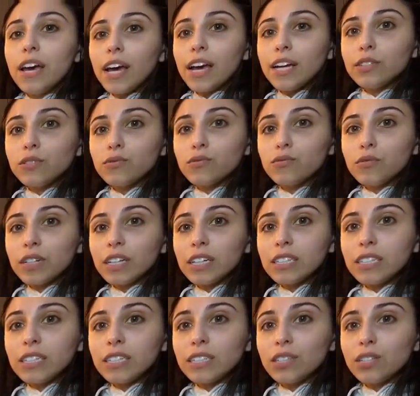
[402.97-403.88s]
It's
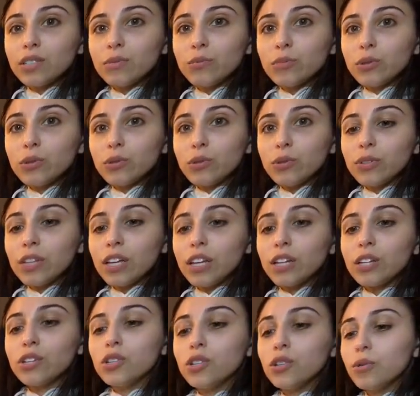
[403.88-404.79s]
really smooth
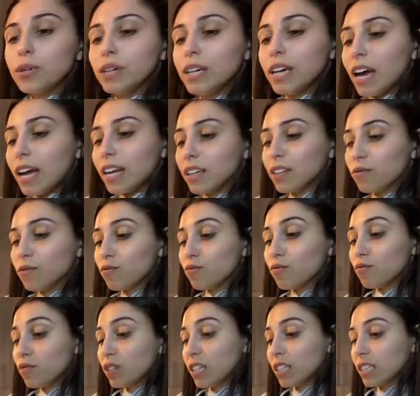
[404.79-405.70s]
and gooey and
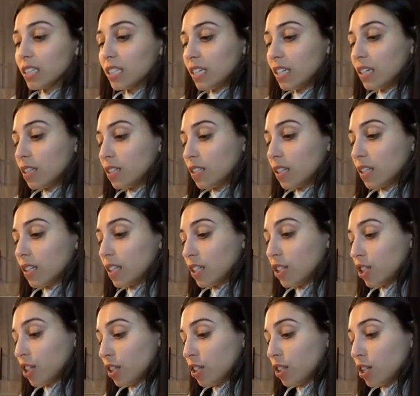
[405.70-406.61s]
really
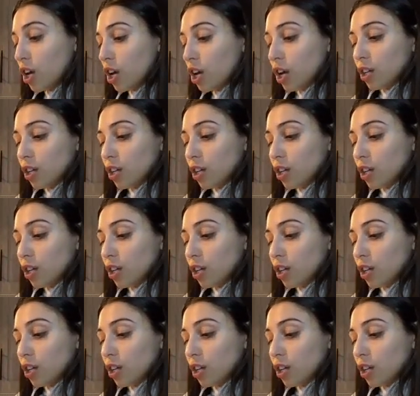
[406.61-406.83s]
delicious.